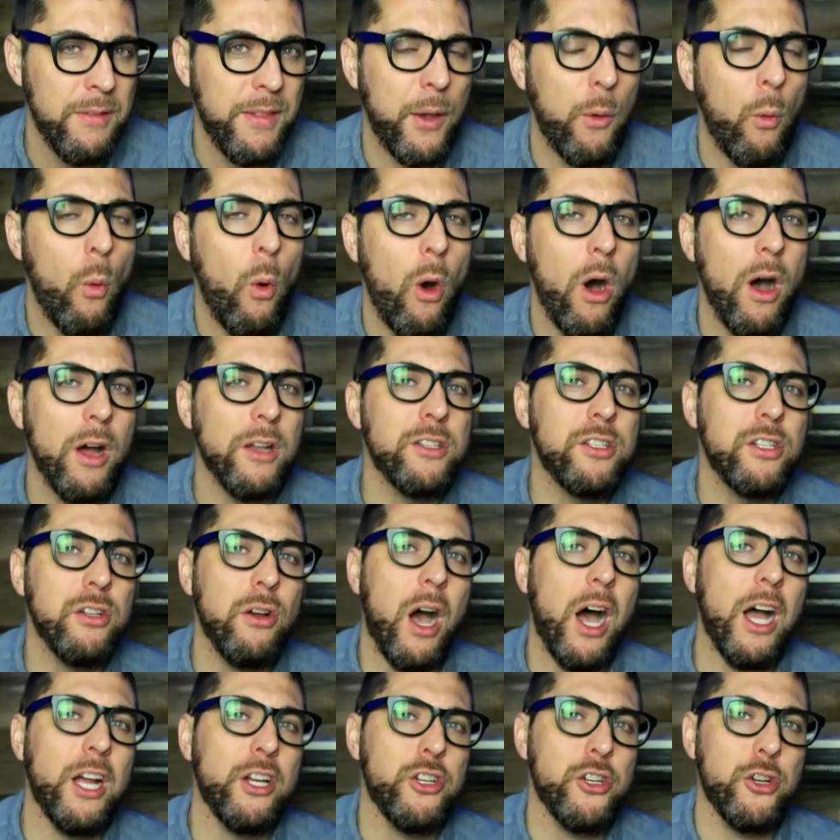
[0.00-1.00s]
They want
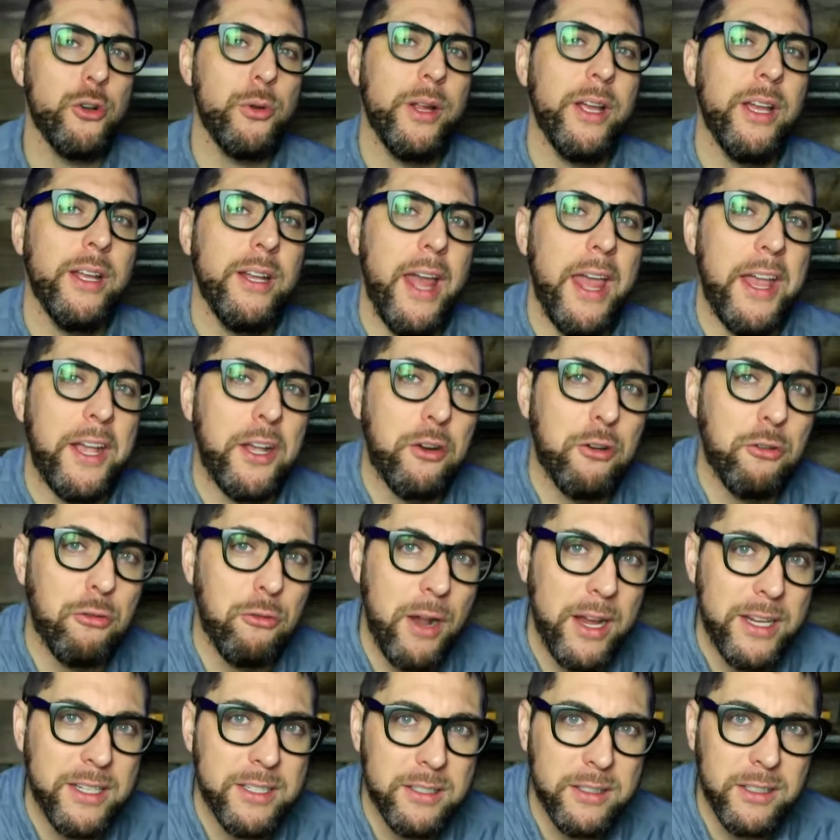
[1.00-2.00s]
to usher in a
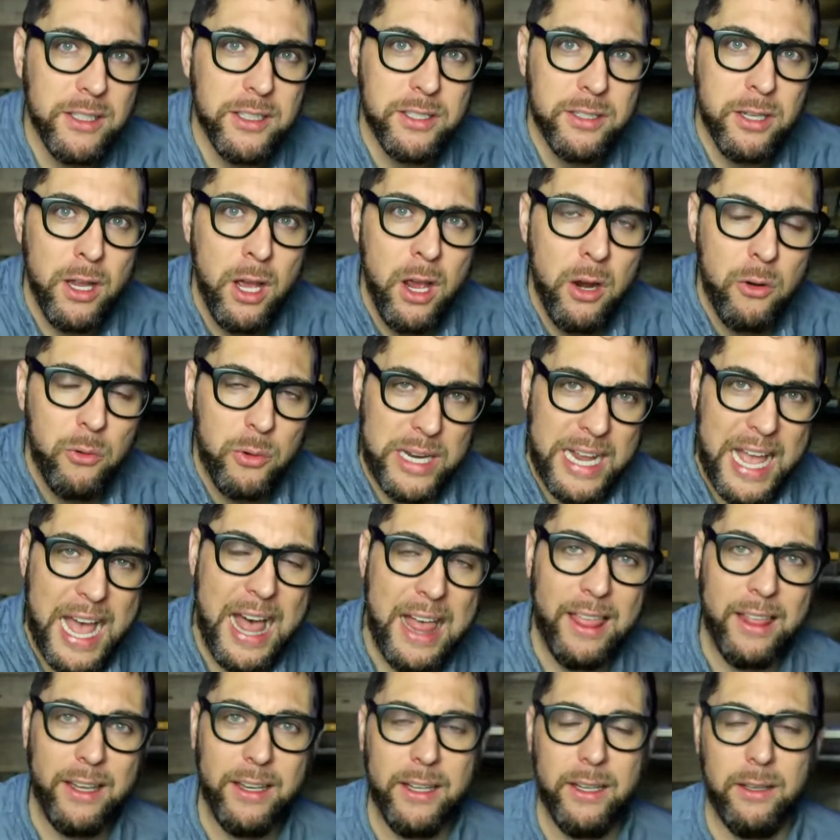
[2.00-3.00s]
Christless
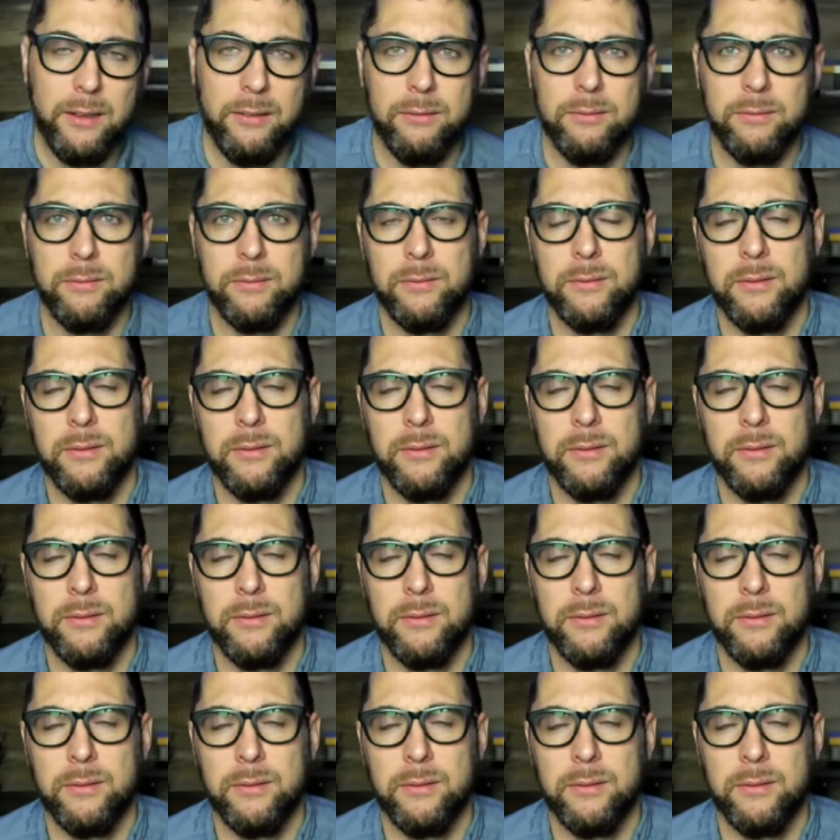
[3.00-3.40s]
reality.